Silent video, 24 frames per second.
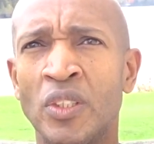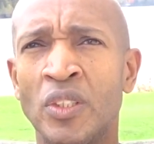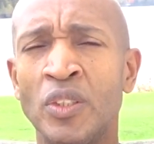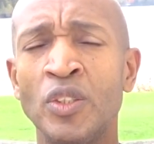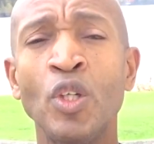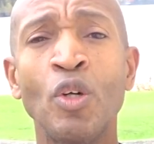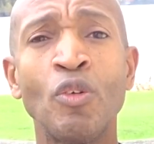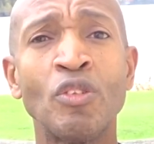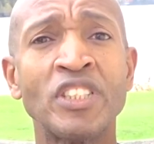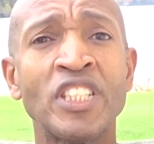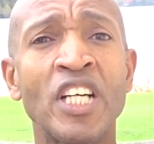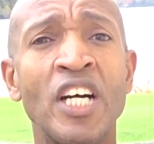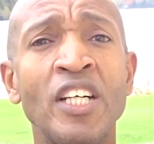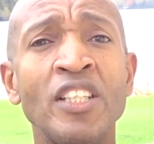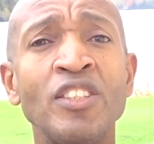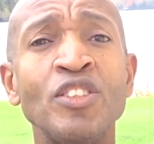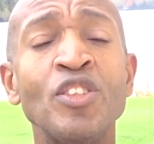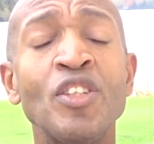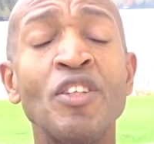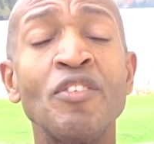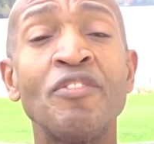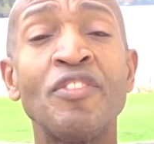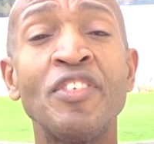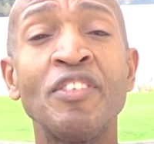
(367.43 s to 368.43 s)
no, it was
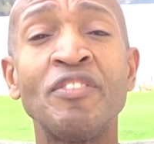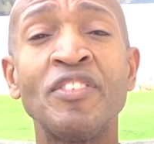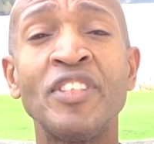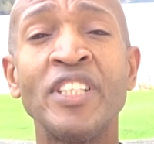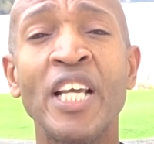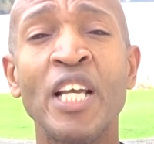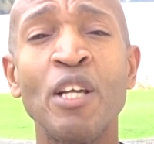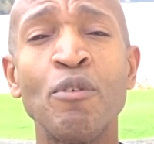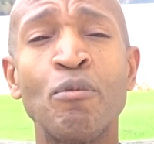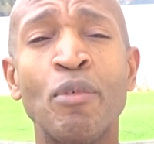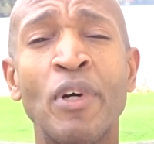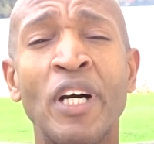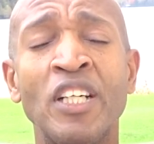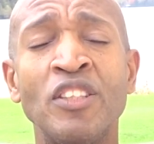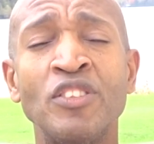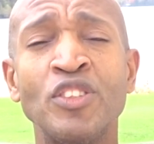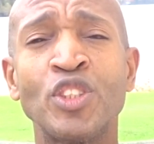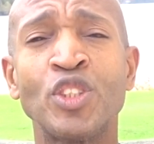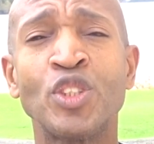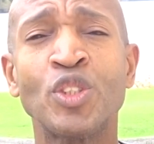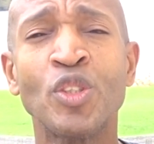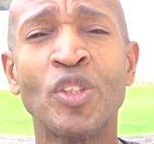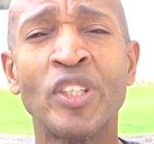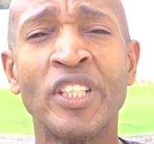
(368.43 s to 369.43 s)
158 pounds,
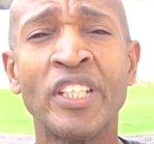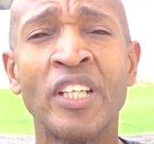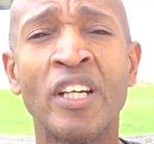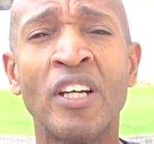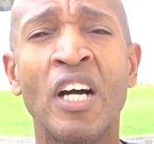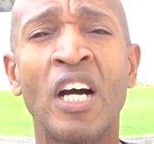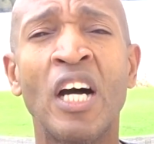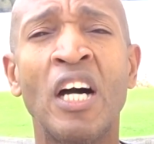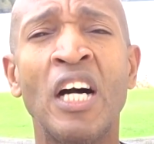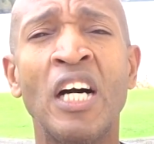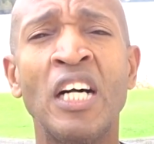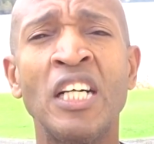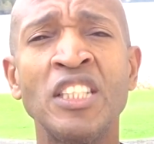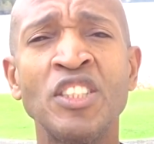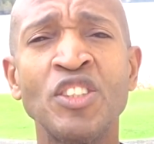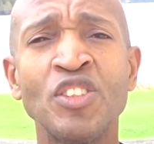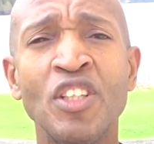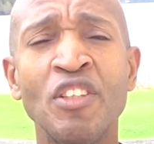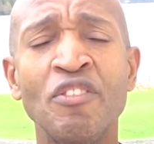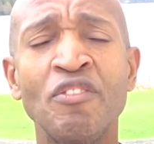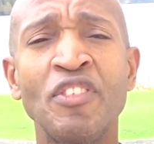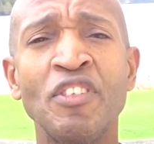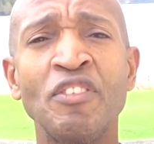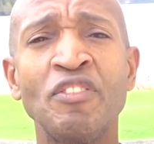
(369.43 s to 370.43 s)
sorry,
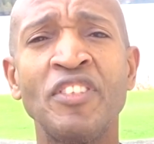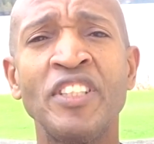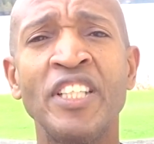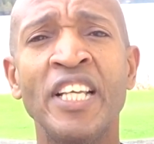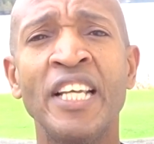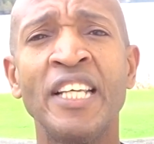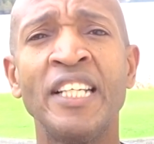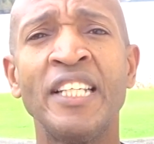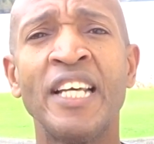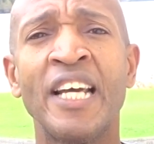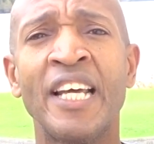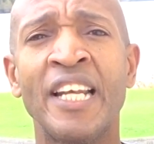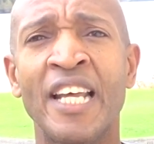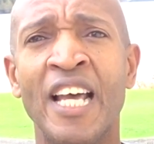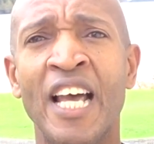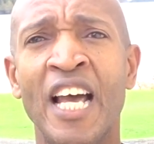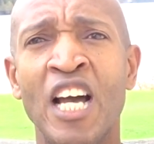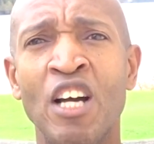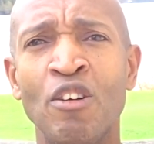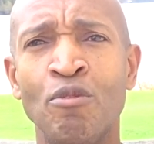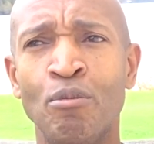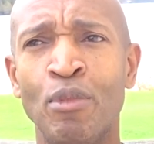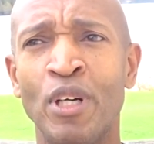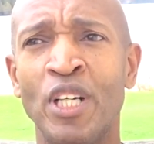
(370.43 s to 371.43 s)

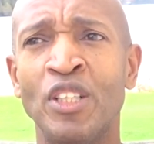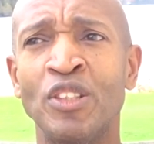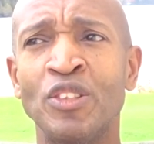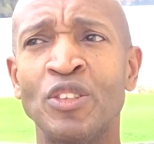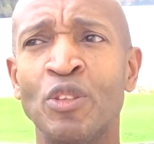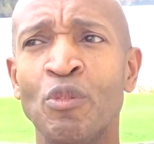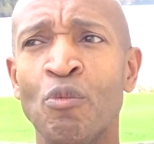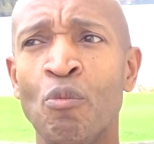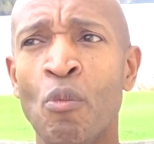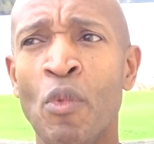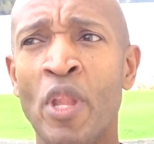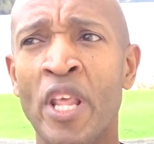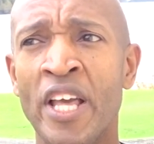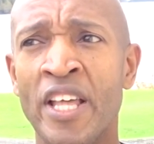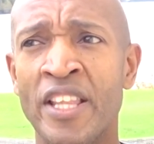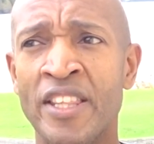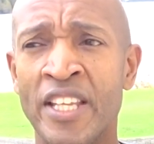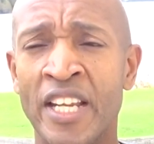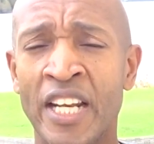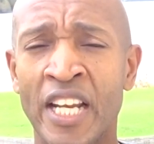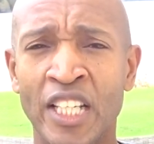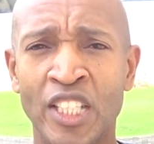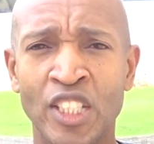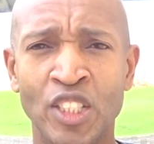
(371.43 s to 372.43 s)
158.5 pounds. And
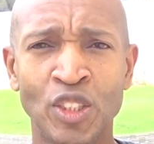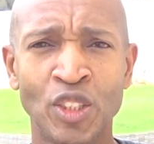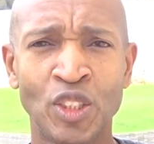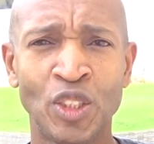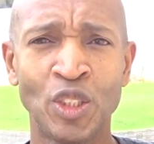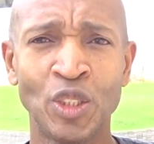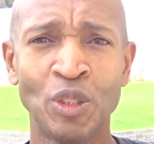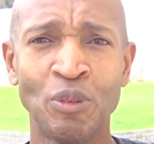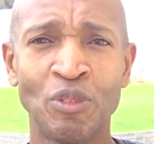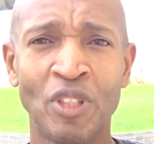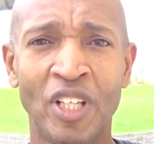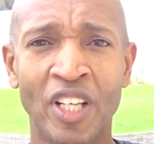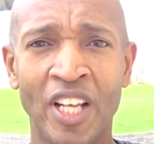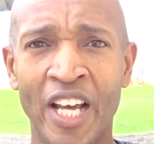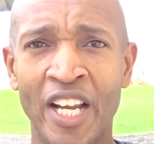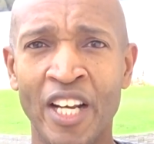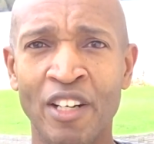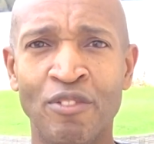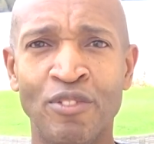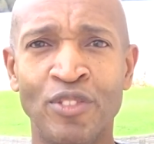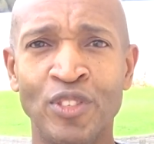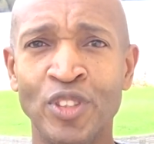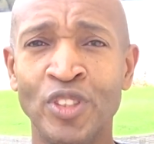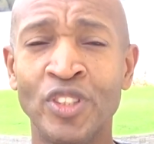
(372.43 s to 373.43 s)
then I consumed a lot
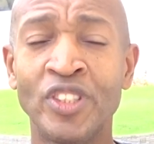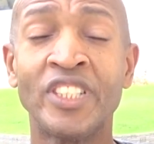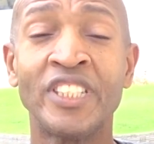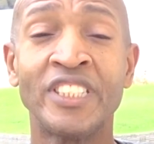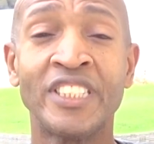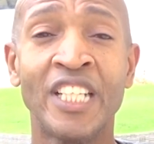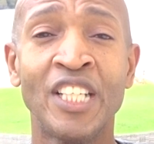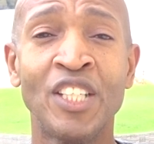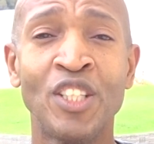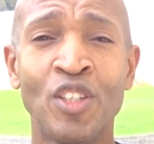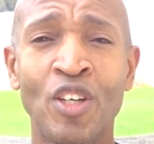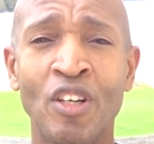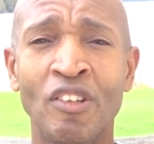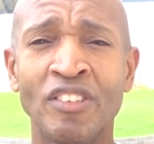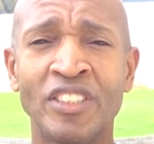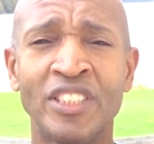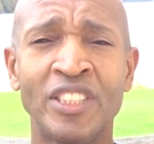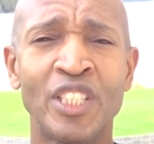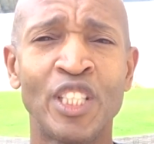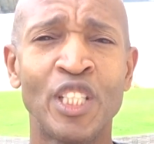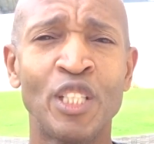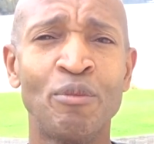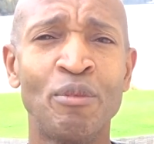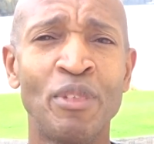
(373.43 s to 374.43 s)
of food because I knew I
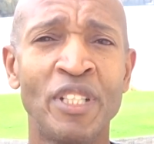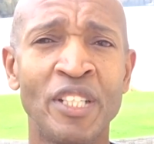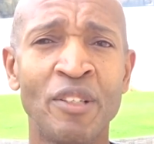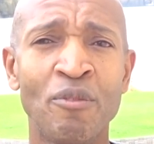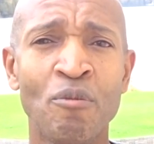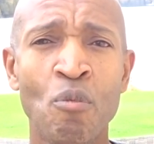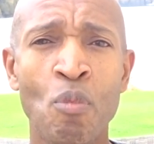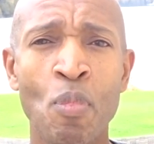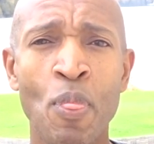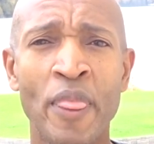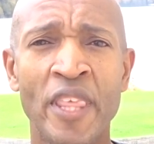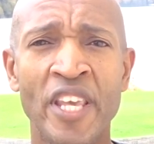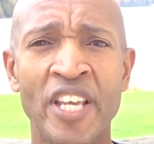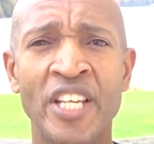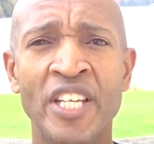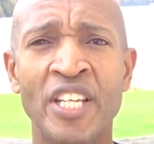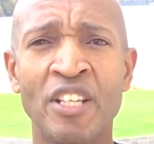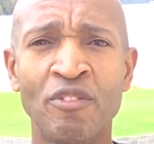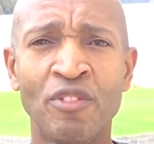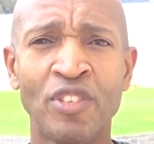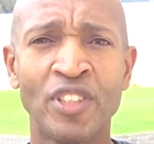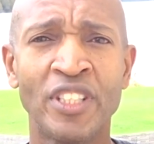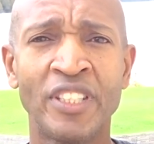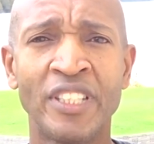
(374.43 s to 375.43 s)
wasn't going to be
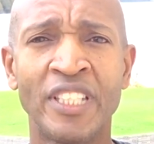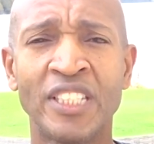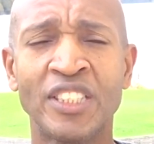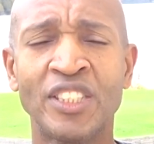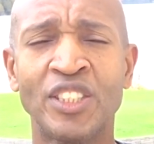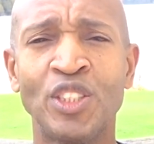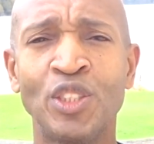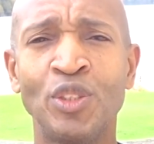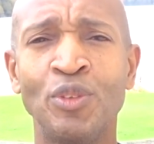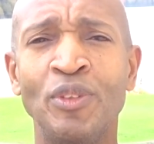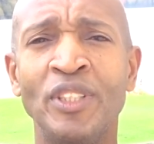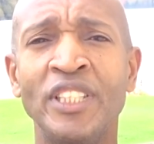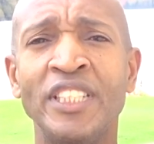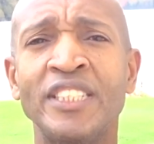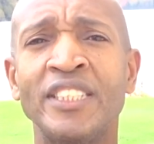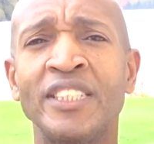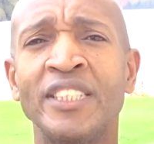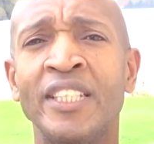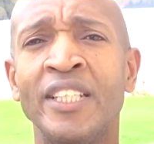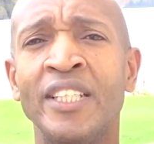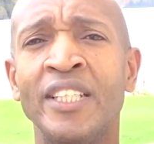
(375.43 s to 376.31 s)
eating for the next 2 weeks.